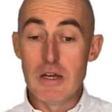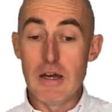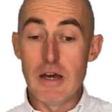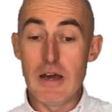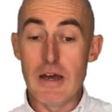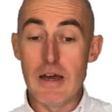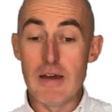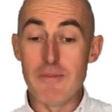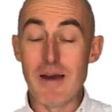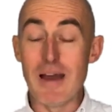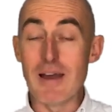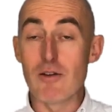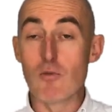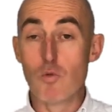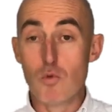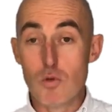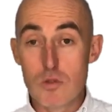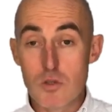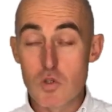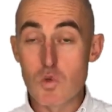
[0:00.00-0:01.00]
I
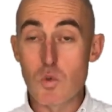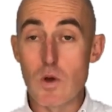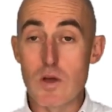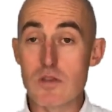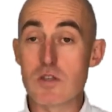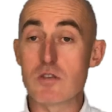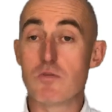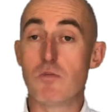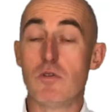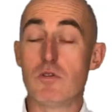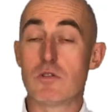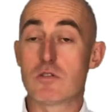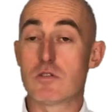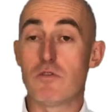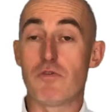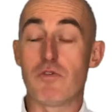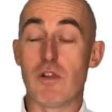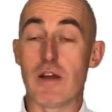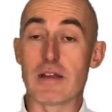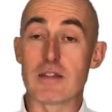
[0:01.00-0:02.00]
would sweat the small
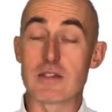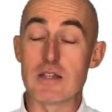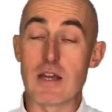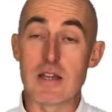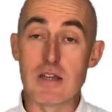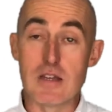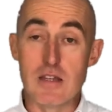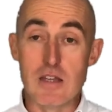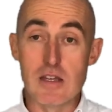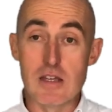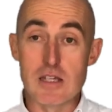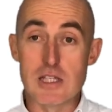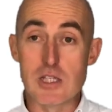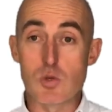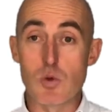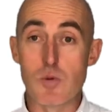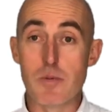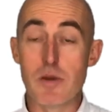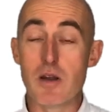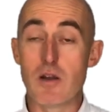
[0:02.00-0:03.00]
stuff like taking your kids
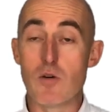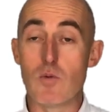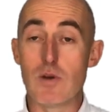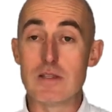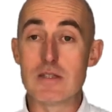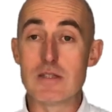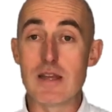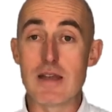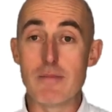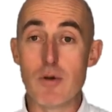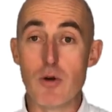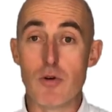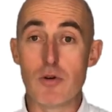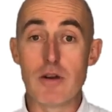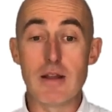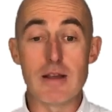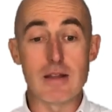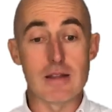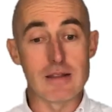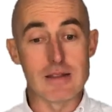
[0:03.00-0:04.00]
swimming on a Wednesday
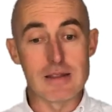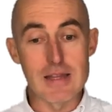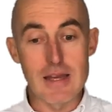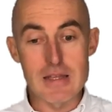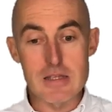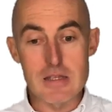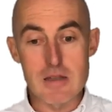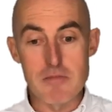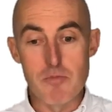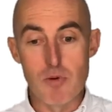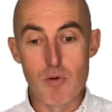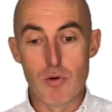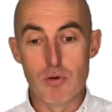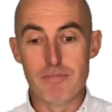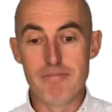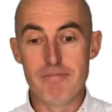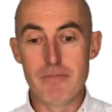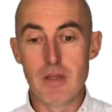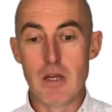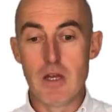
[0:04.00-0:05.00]
morning. I think that's
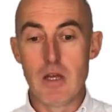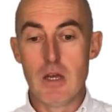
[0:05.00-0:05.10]
important.